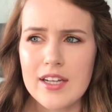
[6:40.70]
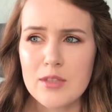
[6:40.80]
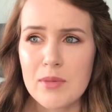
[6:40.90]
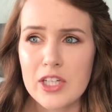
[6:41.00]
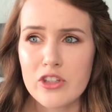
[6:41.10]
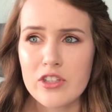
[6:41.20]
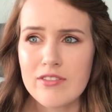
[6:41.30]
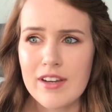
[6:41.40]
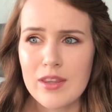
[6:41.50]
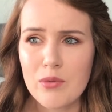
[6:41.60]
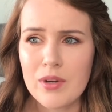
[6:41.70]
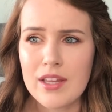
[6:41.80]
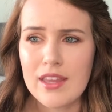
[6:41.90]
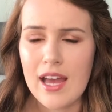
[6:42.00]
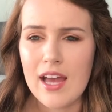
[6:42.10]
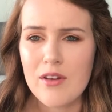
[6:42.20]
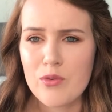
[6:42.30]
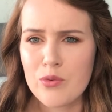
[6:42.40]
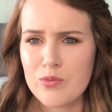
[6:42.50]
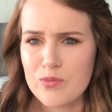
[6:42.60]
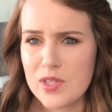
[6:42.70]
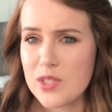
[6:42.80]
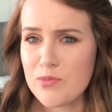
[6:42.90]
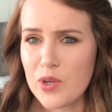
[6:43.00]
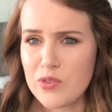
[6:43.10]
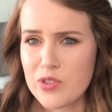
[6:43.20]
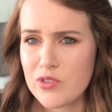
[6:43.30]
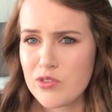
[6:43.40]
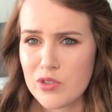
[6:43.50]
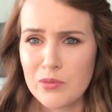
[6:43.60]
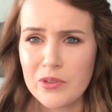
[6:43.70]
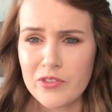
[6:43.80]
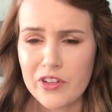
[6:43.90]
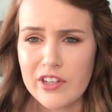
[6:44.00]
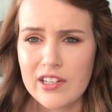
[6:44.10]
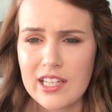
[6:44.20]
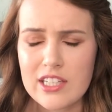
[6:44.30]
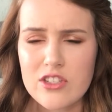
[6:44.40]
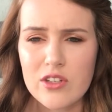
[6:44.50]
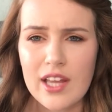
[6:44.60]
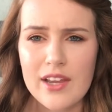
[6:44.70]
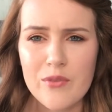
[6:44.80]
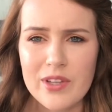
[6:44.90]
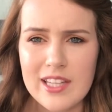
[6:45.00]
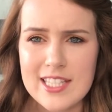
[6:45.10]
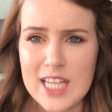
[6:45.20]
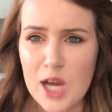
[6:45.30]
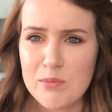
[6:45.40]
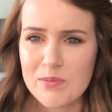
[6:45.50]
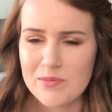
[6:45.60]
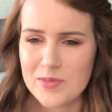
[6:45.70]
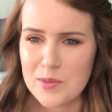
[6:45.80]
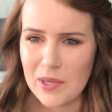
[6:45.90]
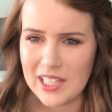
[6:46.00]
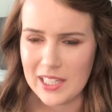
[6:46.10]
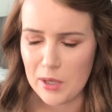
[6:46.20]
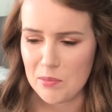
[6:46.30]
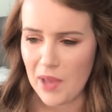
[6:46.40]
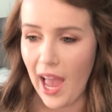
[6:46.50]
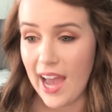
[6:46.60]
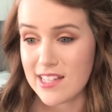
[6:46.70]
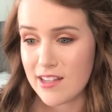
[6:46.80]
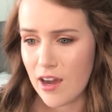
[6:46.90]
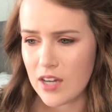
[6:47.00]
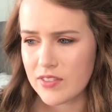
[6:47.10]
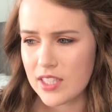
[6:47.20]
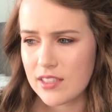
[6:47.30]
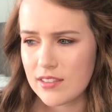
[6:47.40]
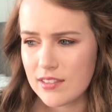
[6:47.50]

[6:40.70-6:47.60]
to make sure you find the one that is most suitable for their needs. So when they stop spitting up as often,